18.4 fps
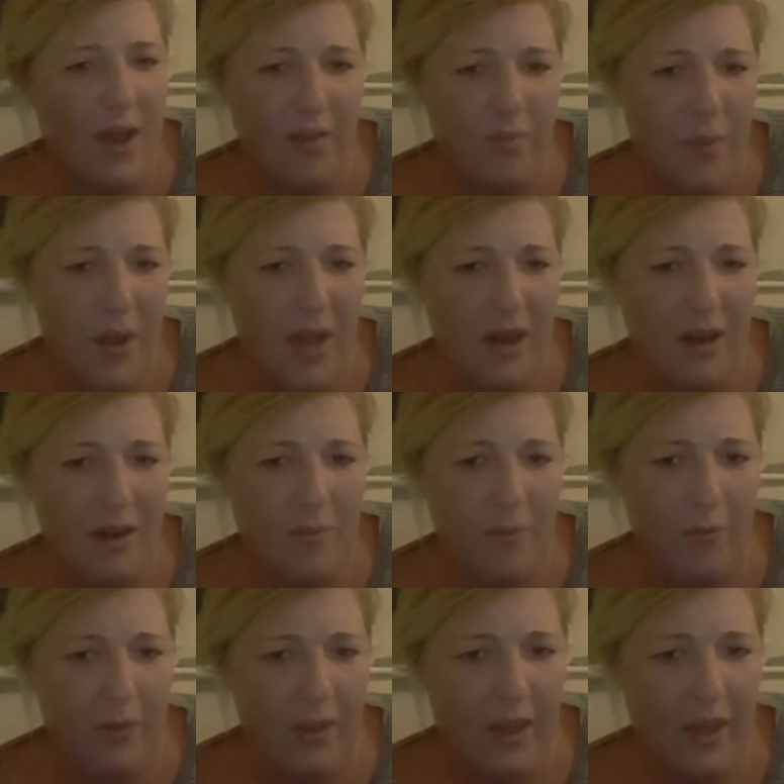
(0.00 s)
I'm
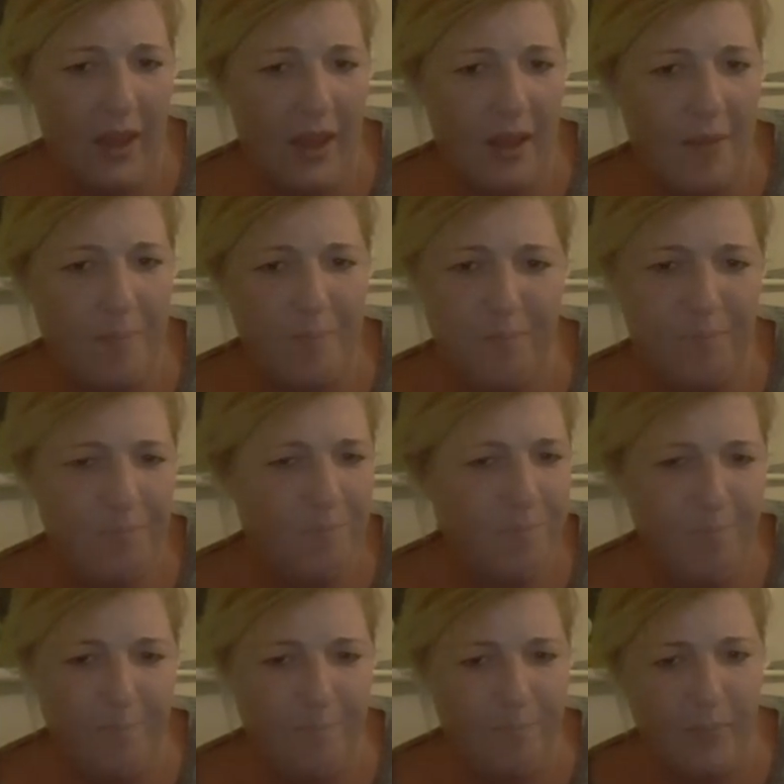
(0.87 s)
thinking,
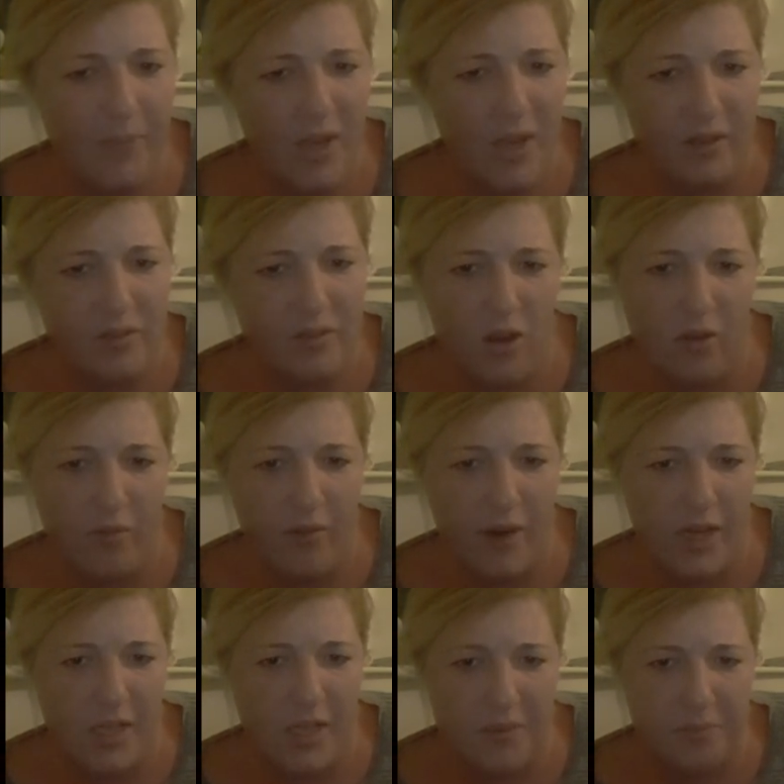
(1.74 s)
that's not
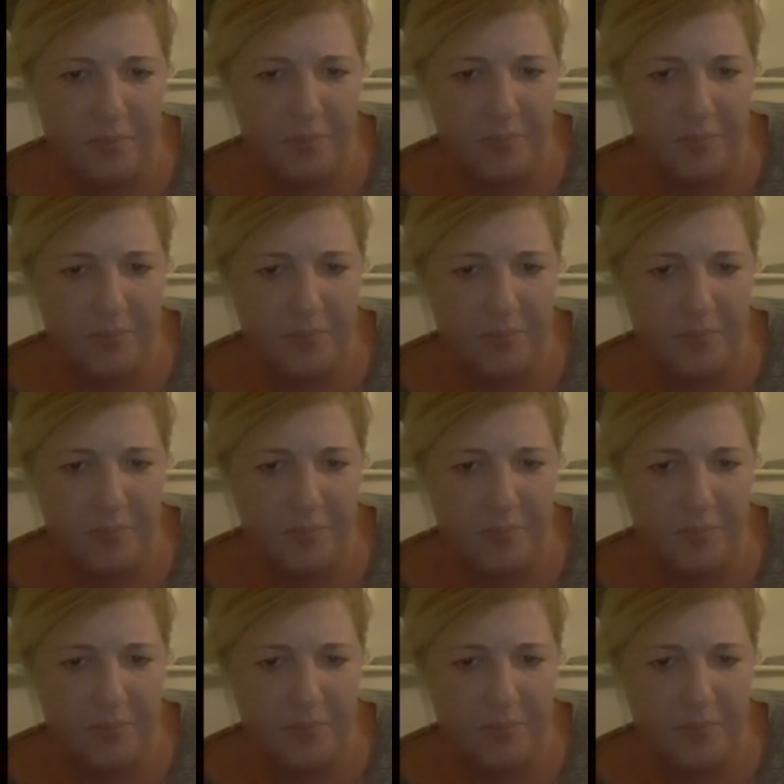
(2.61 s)
right.